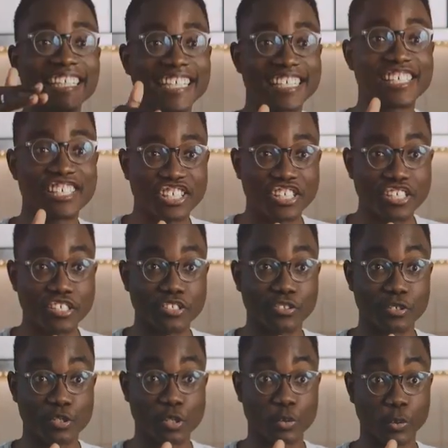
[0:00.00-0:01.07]
You've got your
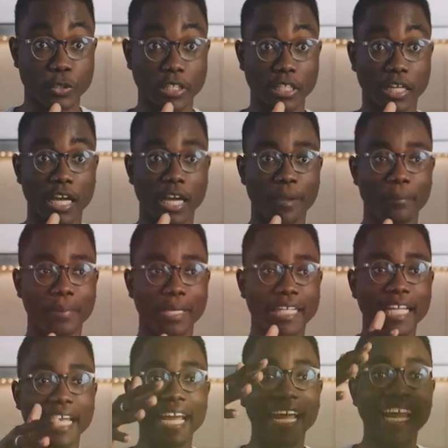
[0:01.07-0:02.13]
niche, you're
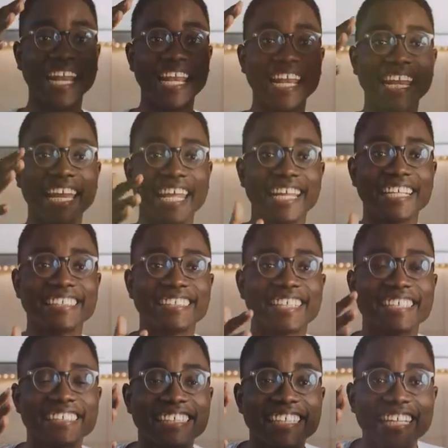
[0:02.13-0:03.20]
creating awesome content,
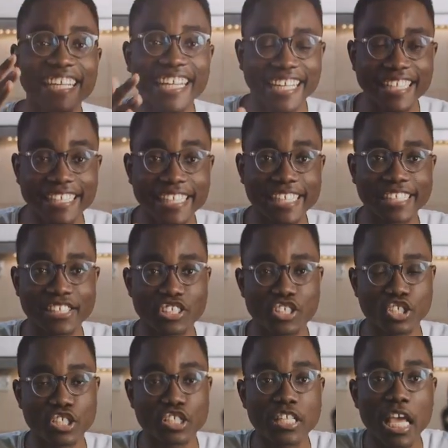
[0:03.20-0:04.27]
and you're ready to start
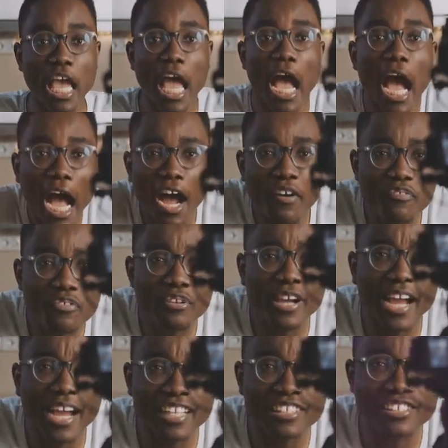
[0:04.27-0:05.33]
seeing those dollar
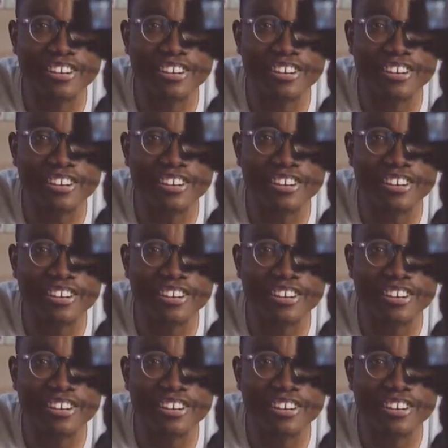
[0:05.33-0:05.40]
signs roll